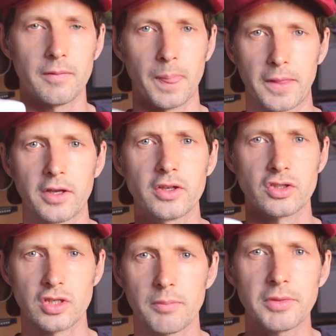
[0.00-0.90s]

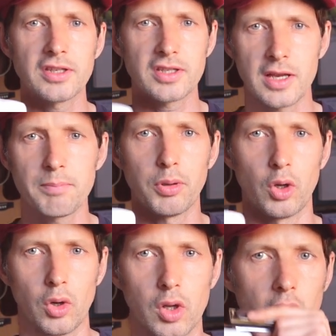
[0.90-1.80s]
Something simple.